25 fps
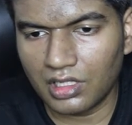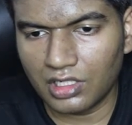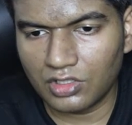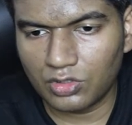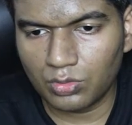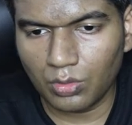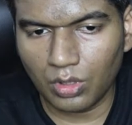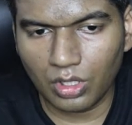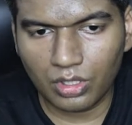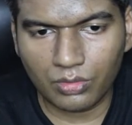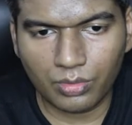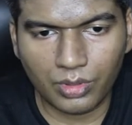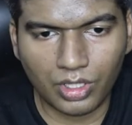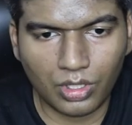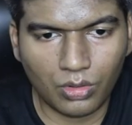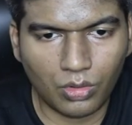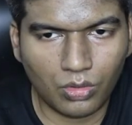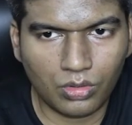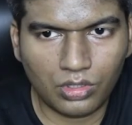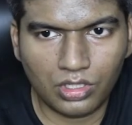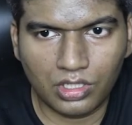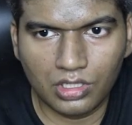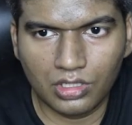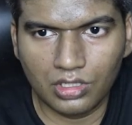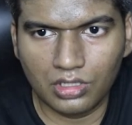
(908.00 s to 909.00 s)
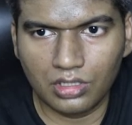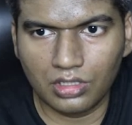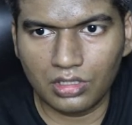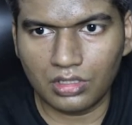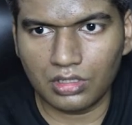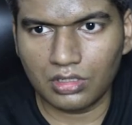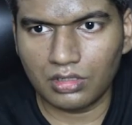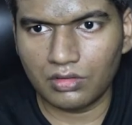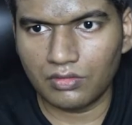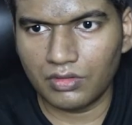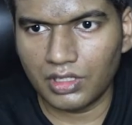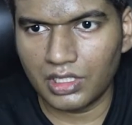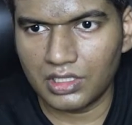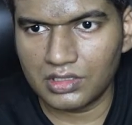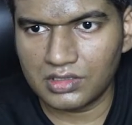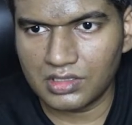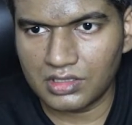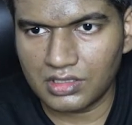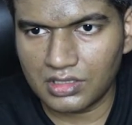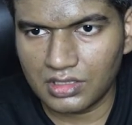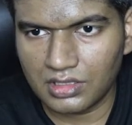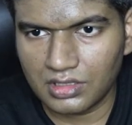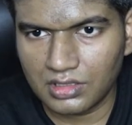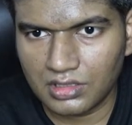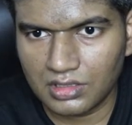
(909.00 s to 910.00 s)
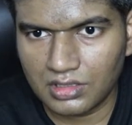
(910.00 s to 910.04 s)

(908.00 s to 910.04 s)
that's what we wrote here. Where is it?